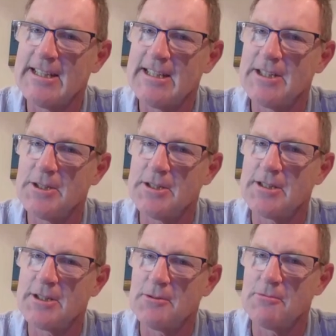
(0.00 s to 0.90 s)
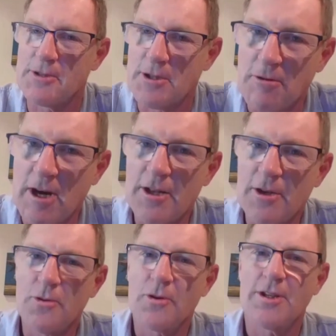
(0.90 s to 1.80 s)
to
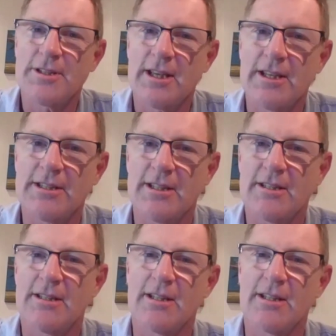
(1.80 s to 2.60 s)
run an organization